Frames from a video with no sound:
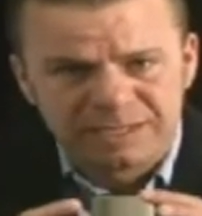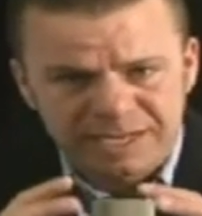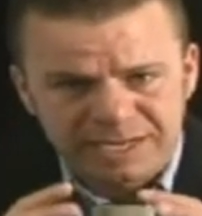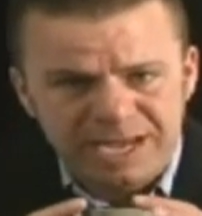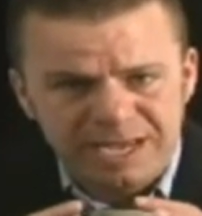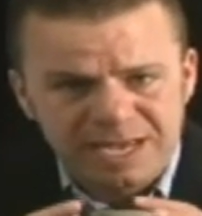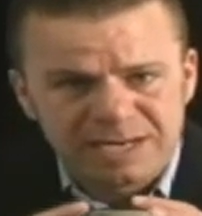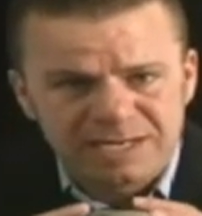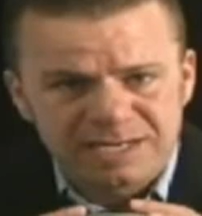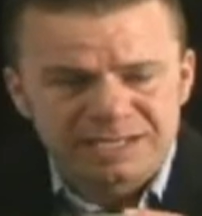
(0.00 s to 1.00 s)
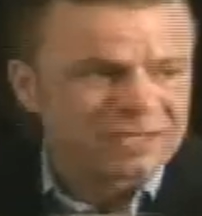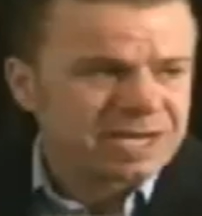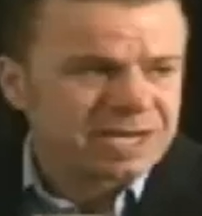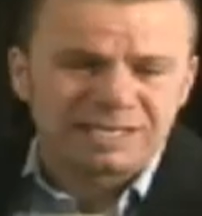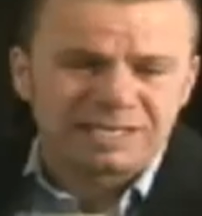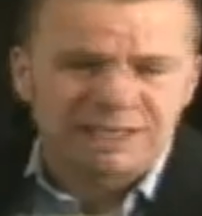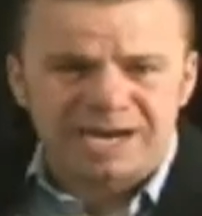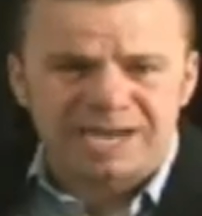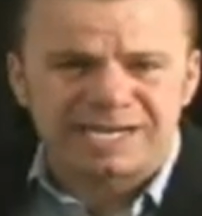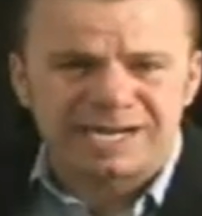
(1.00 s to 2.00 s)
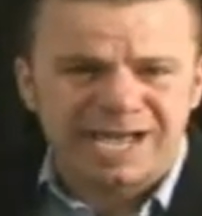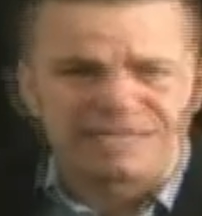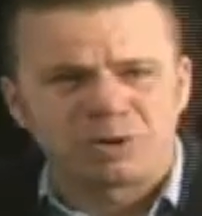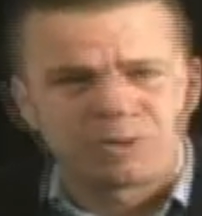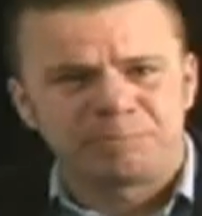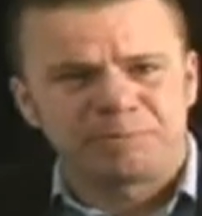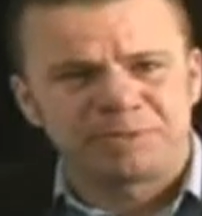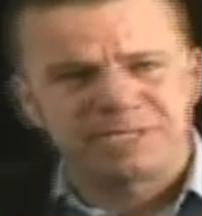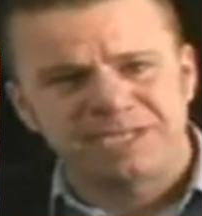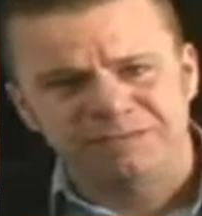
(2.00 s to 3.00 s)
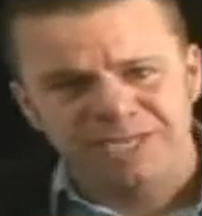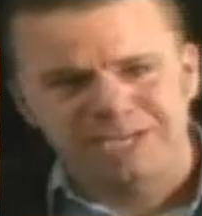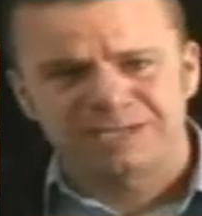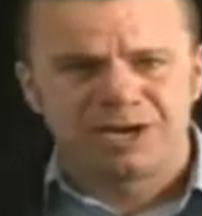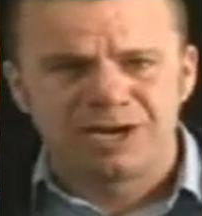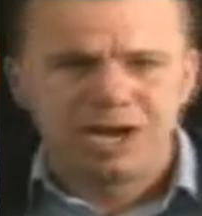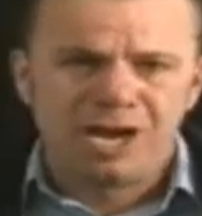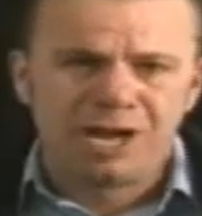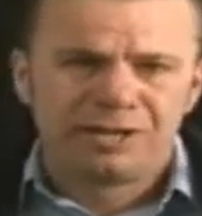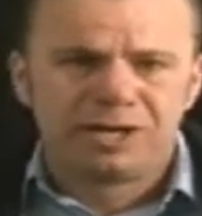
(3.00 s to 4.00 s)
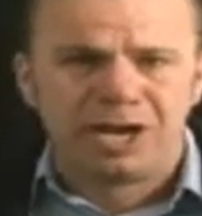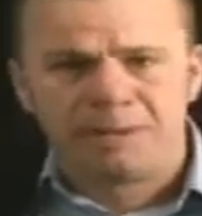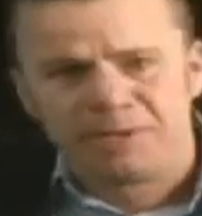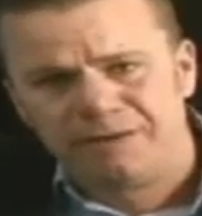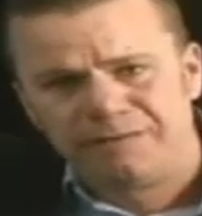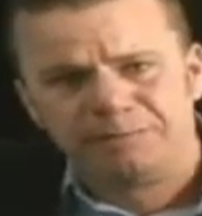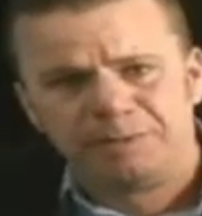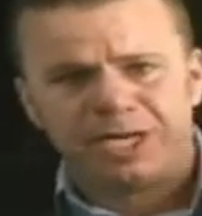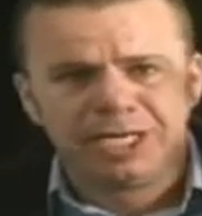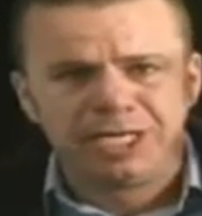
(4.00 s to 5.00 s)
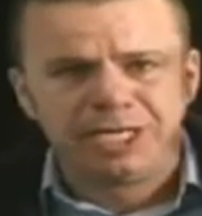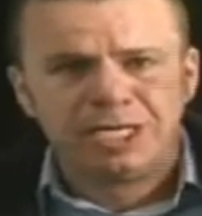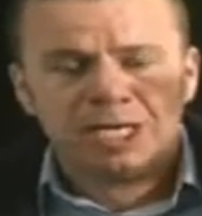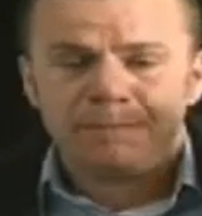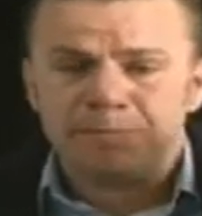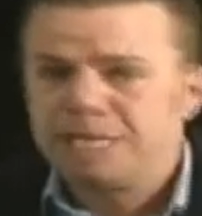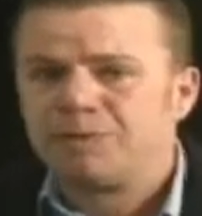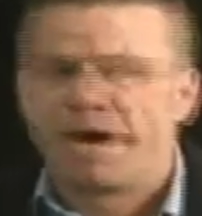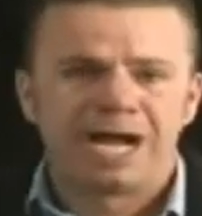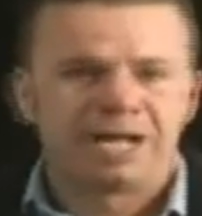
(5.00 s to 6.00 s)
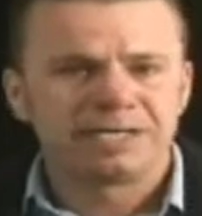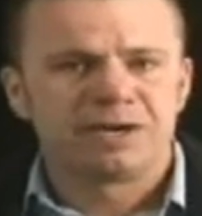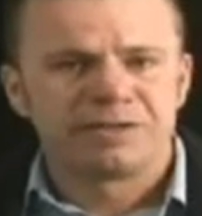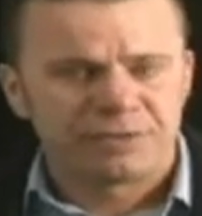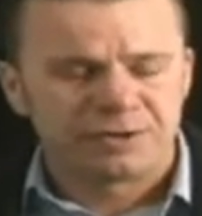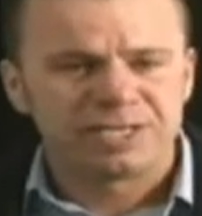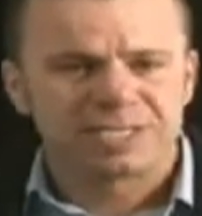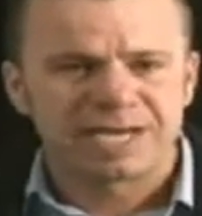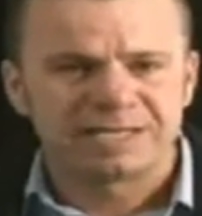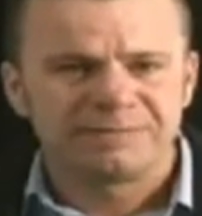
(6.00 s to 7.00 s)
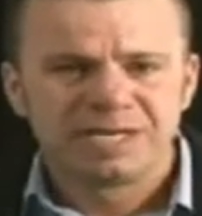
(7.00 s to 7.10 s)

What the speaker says: Okay? And then you got the talking heads on corporate TV saying, they're helping everybody. Meanwhile, their 30-second